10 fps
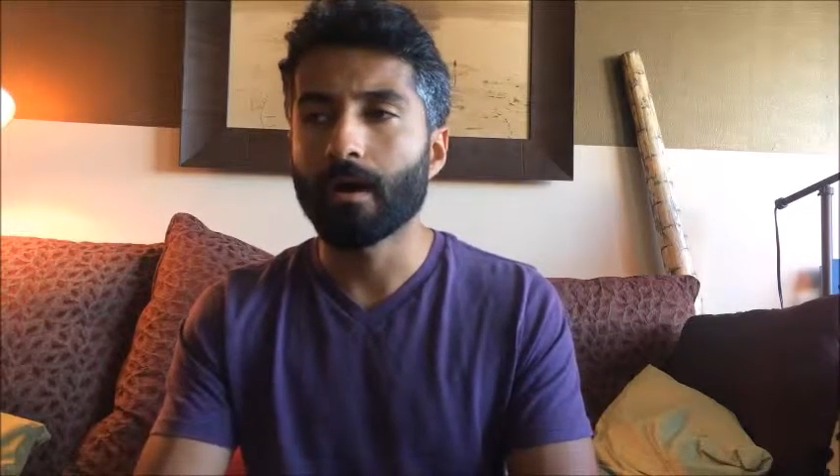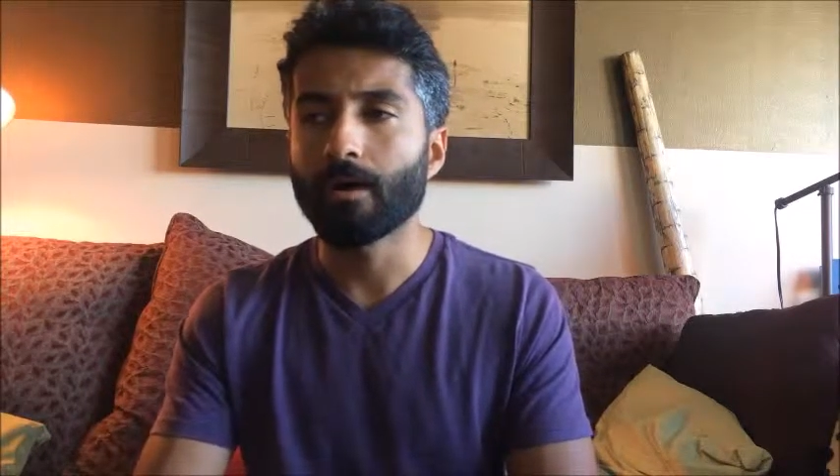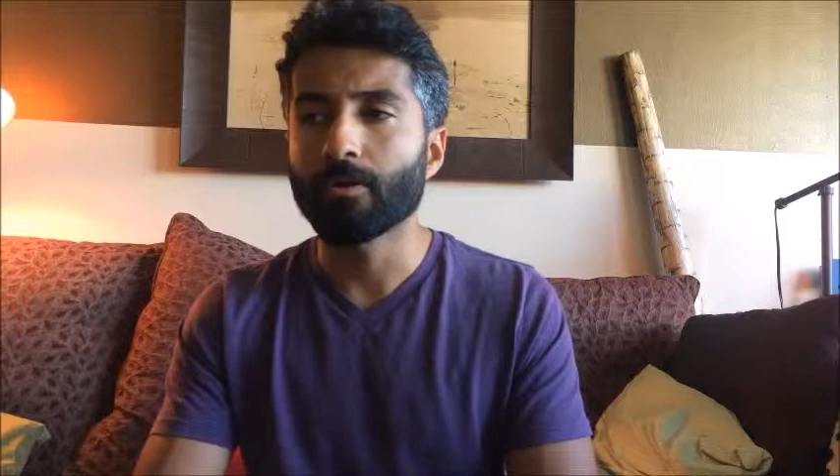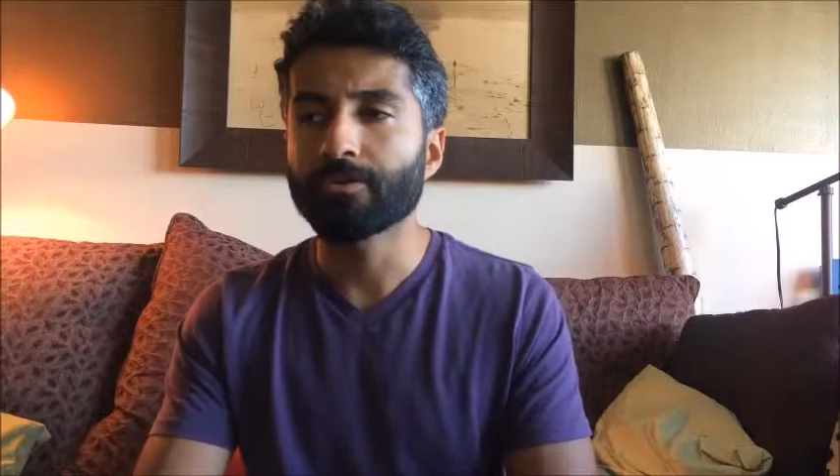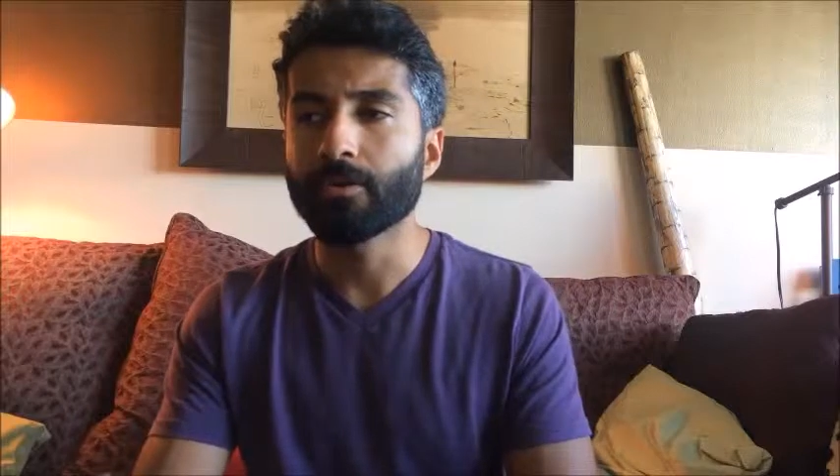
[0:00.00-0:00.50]
I
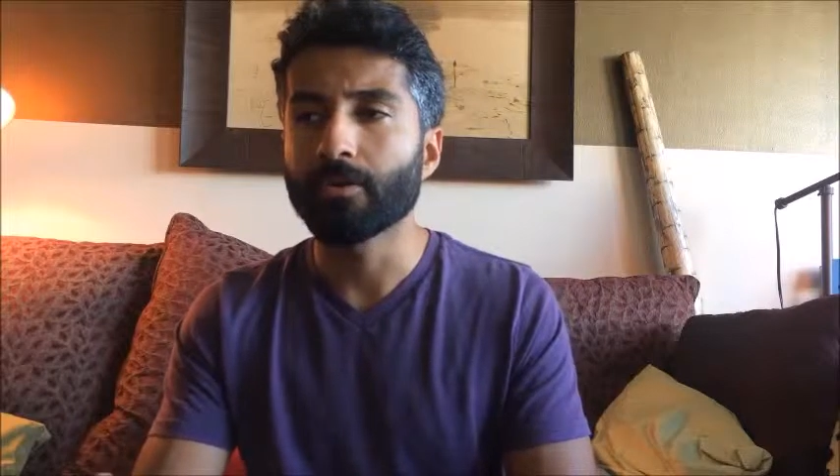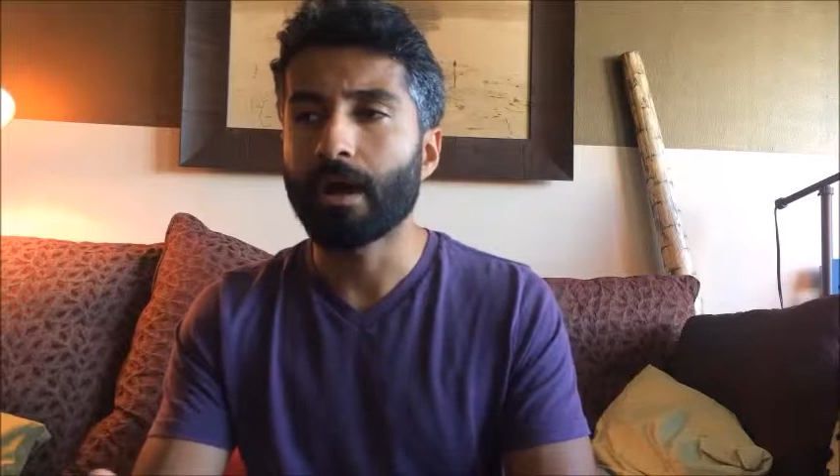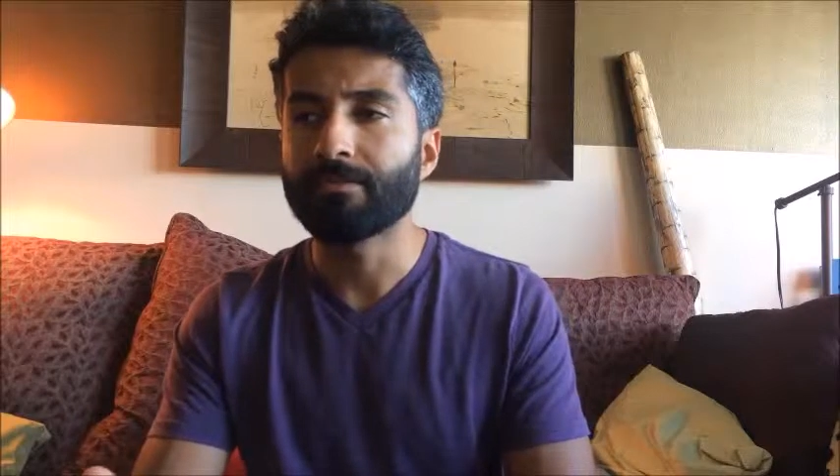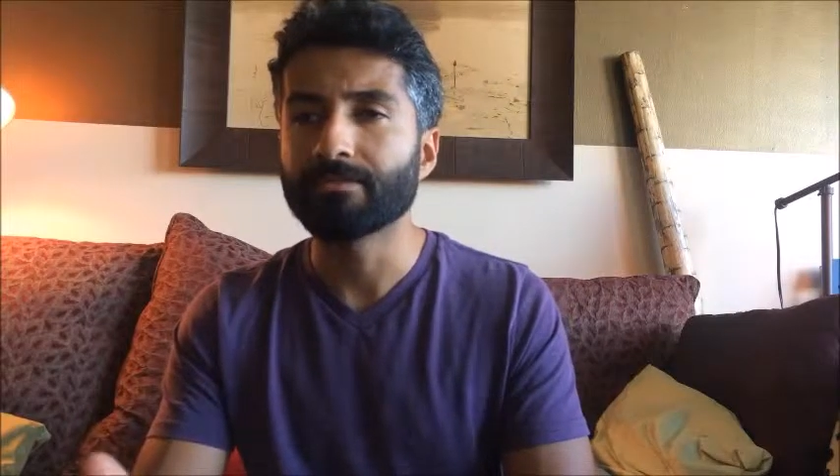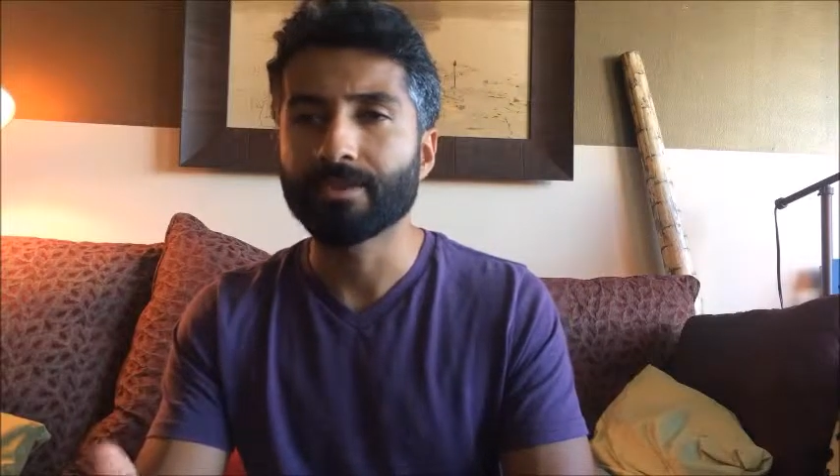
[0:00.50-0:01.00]
also
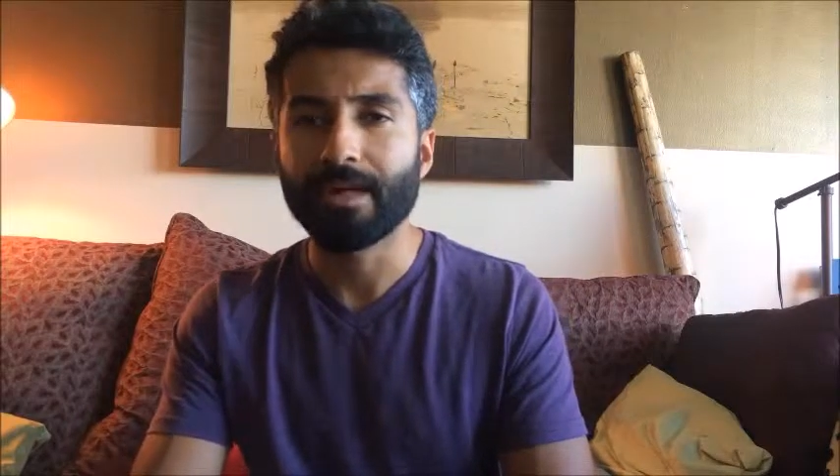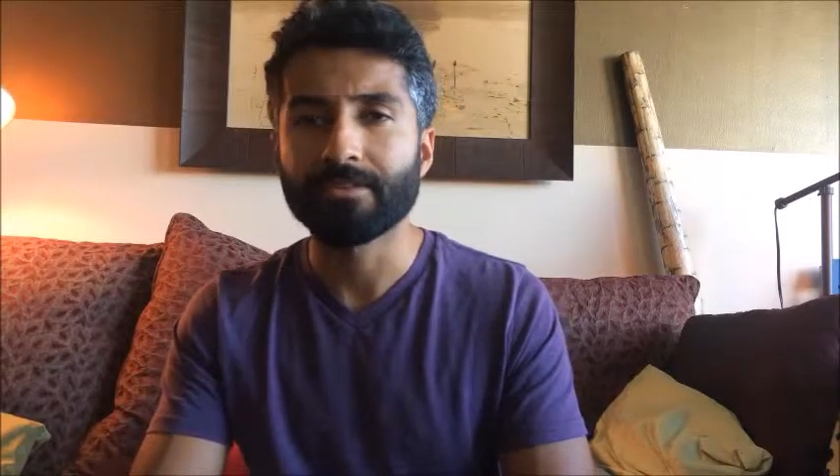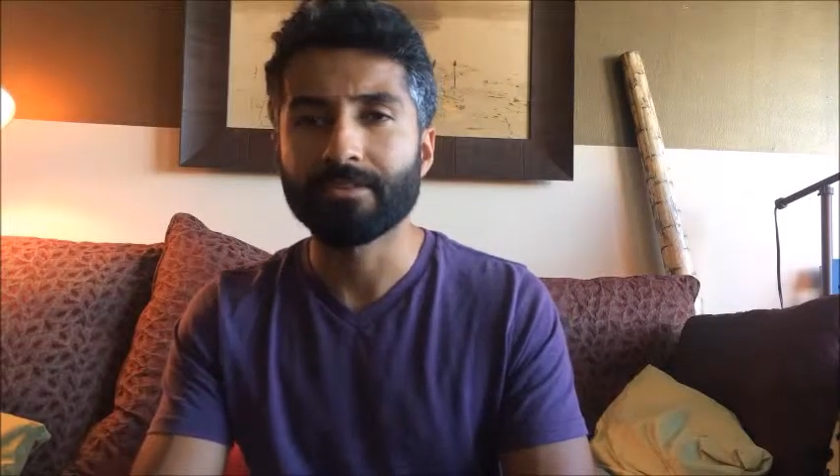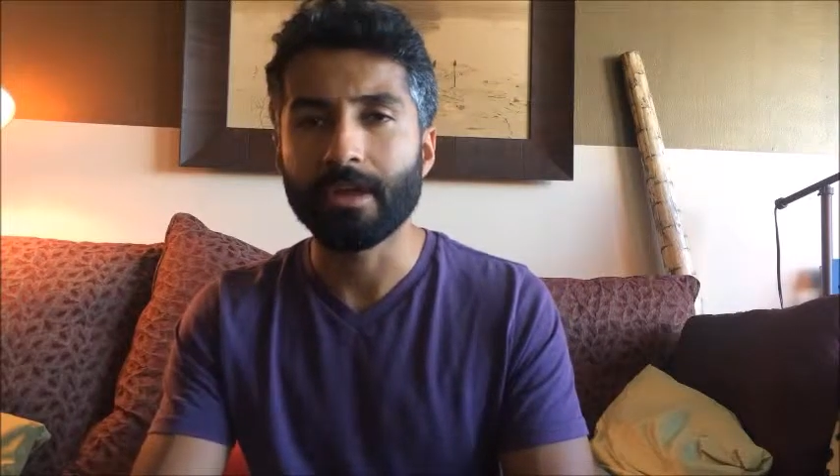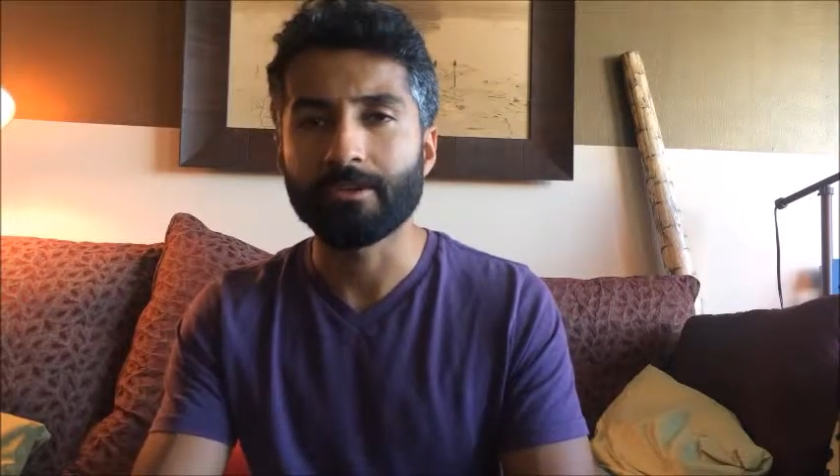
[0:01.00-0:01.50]
have
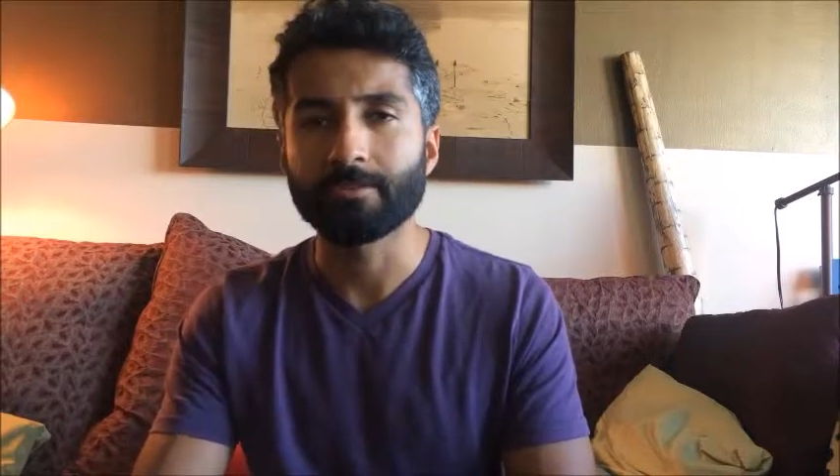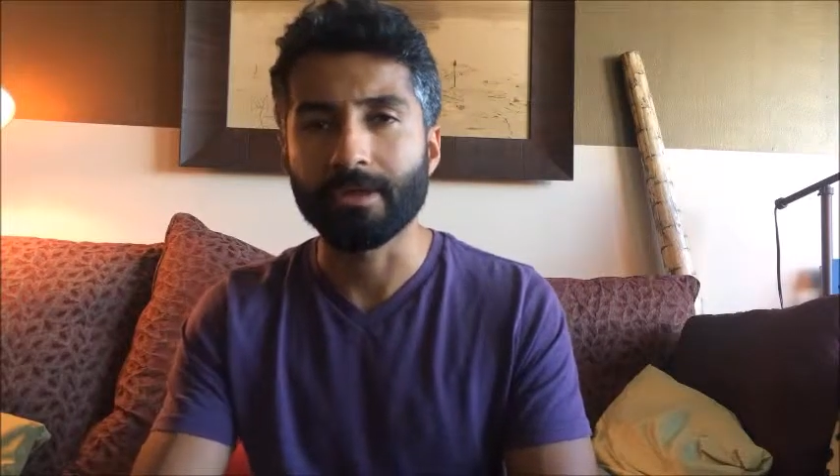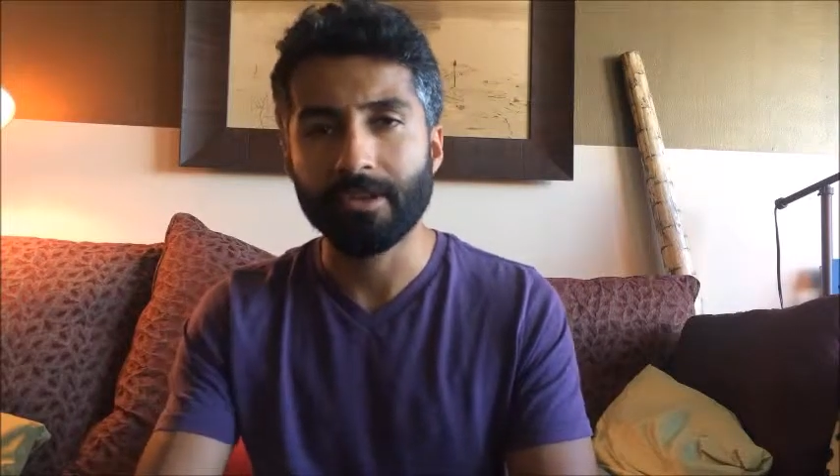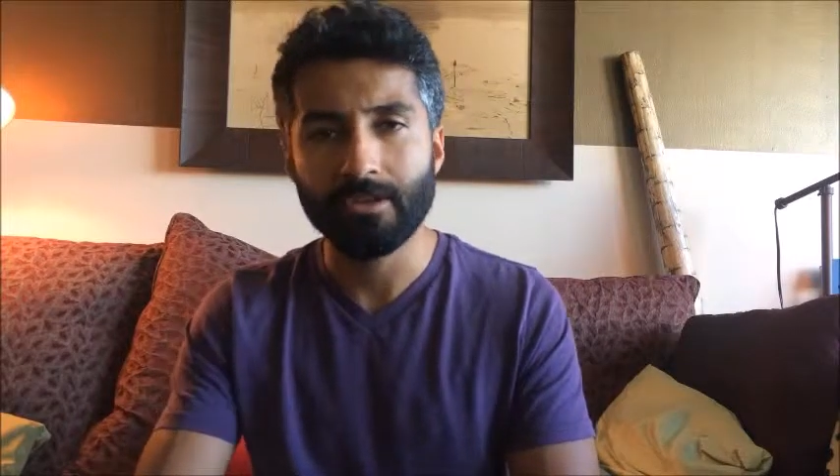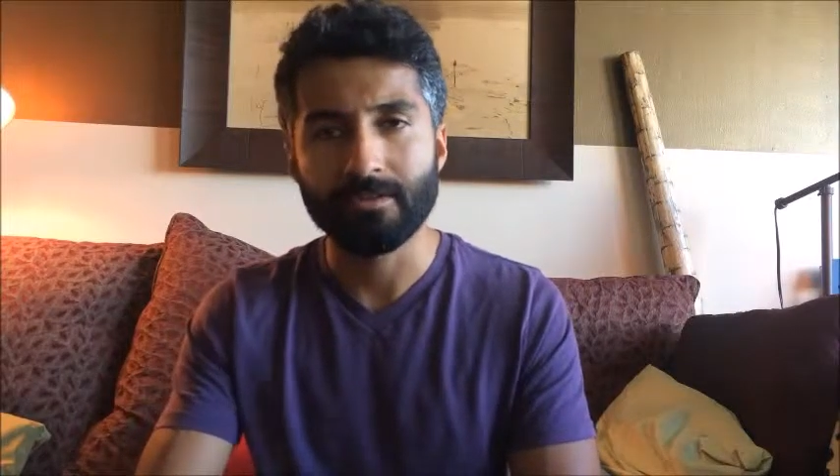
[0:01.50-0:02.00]
less
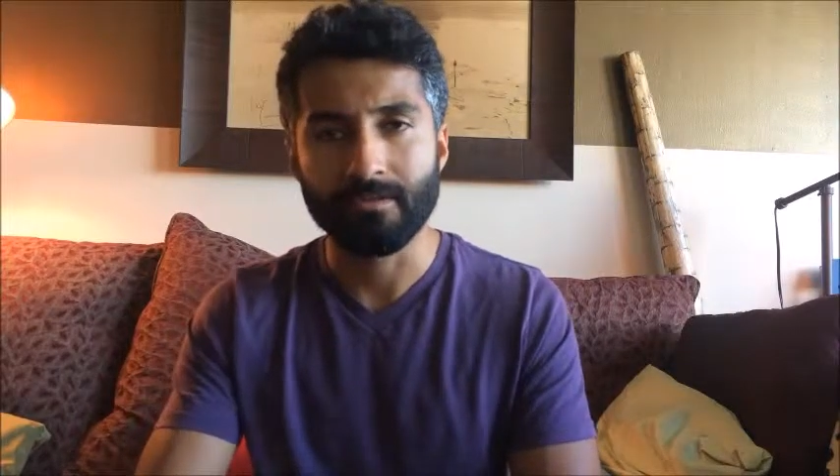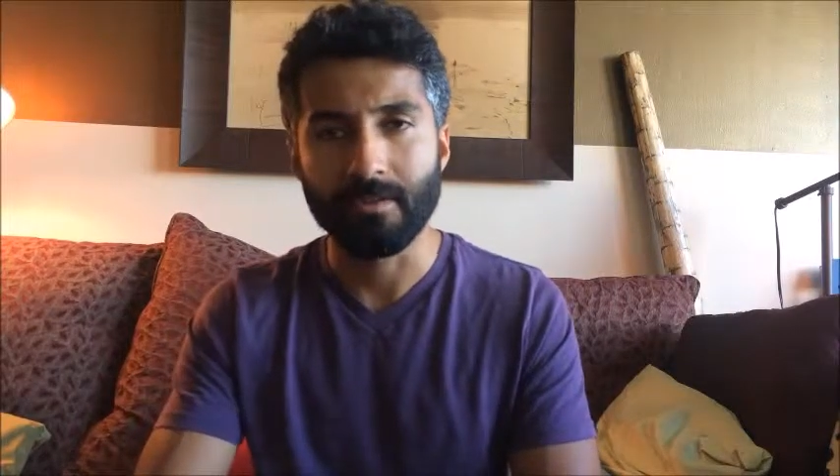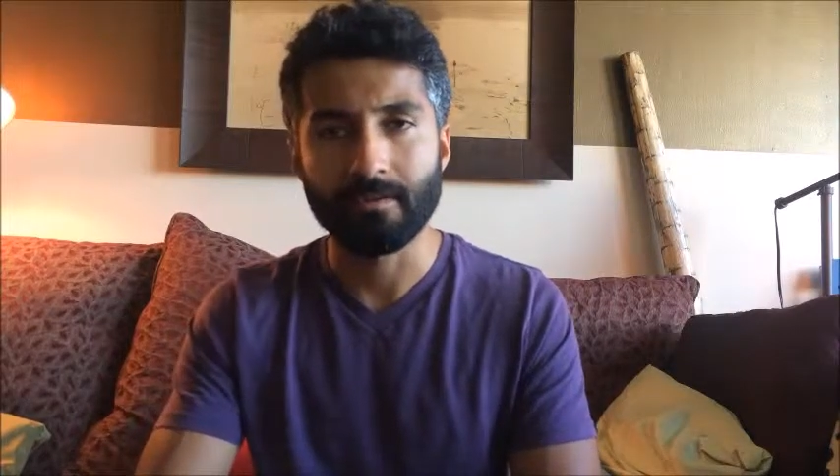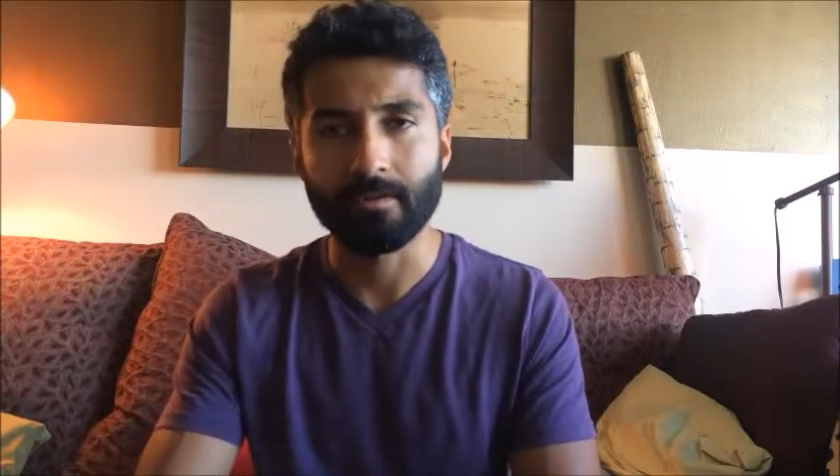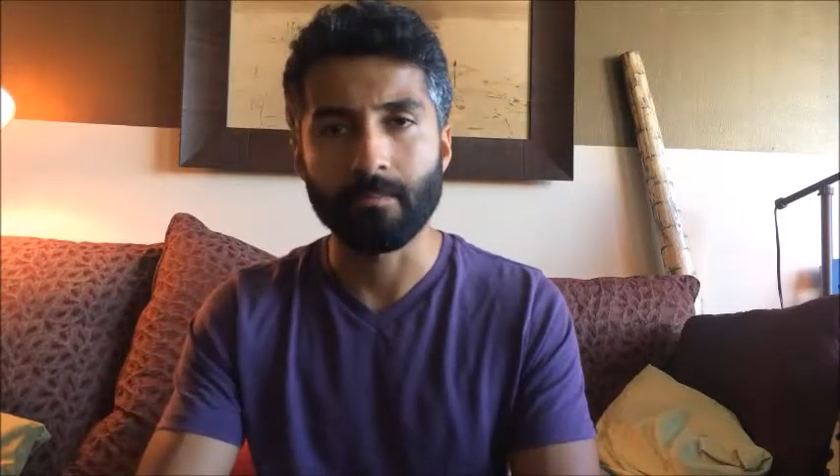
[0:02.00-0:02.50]
expectations
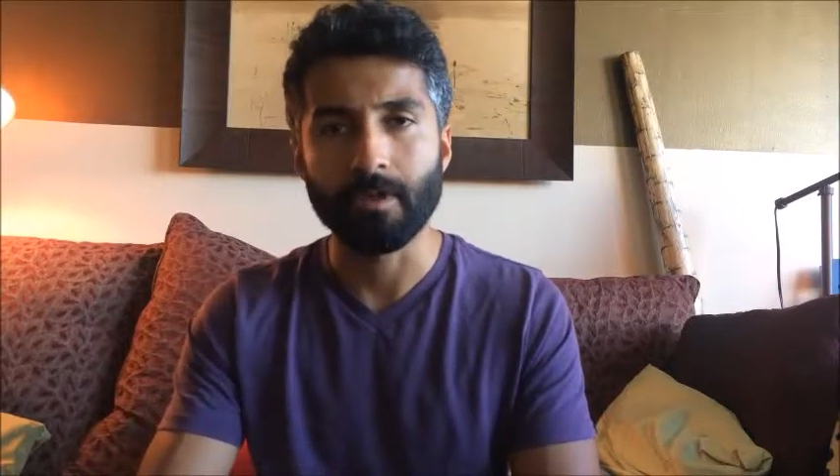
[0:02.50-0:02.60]
of him.